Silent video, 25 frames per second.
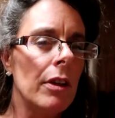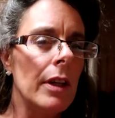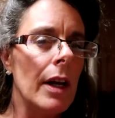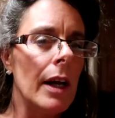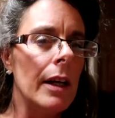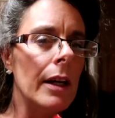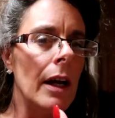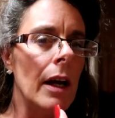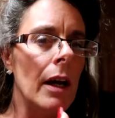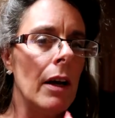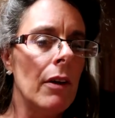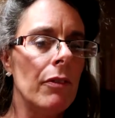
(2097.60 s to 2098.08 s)
in
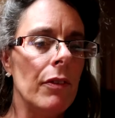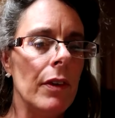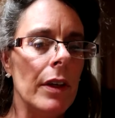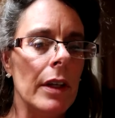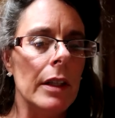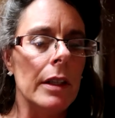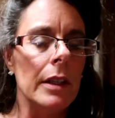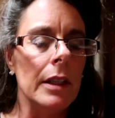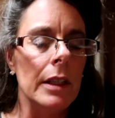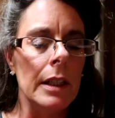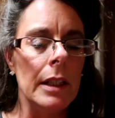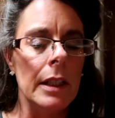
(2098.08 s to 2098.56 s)
that
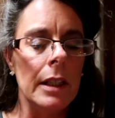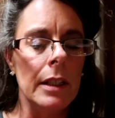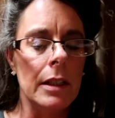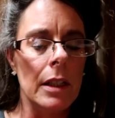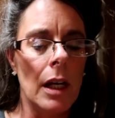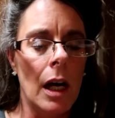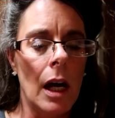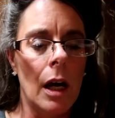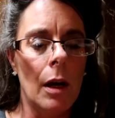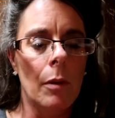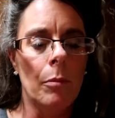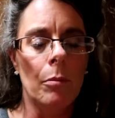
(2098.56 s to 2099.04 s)
oven, it,
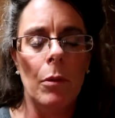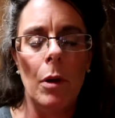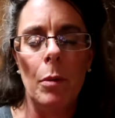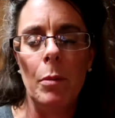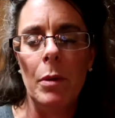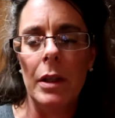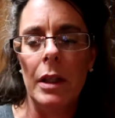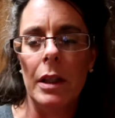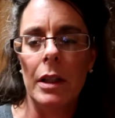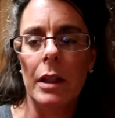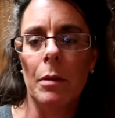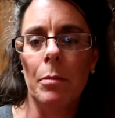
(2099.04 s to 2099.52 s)
um, let
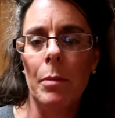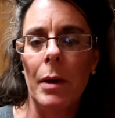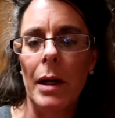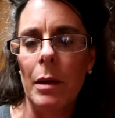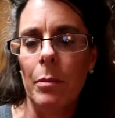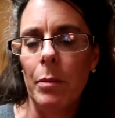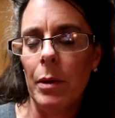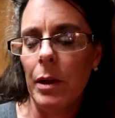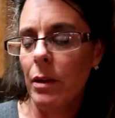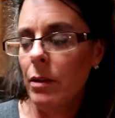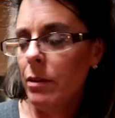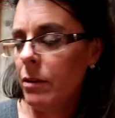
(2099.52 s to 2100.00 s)
me get the
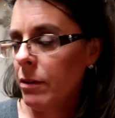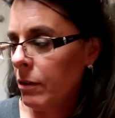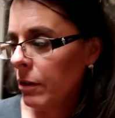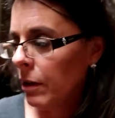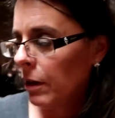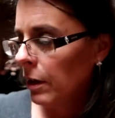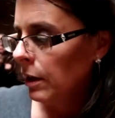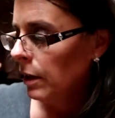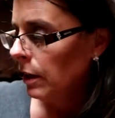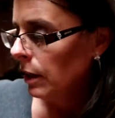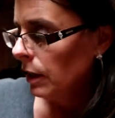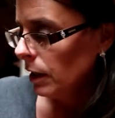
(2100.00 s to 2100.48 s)
babies.
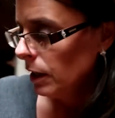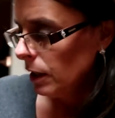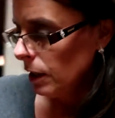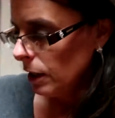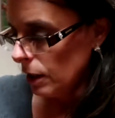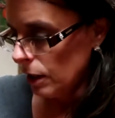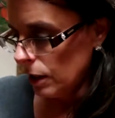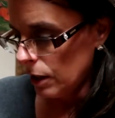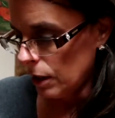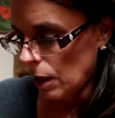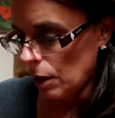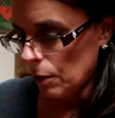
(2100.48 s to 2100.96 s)

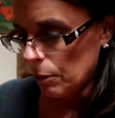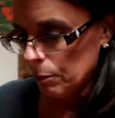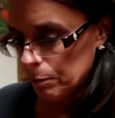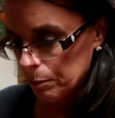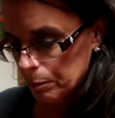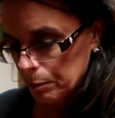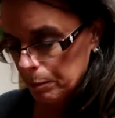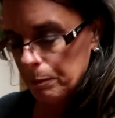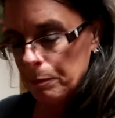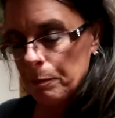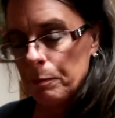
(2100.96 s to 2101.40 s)
It, um,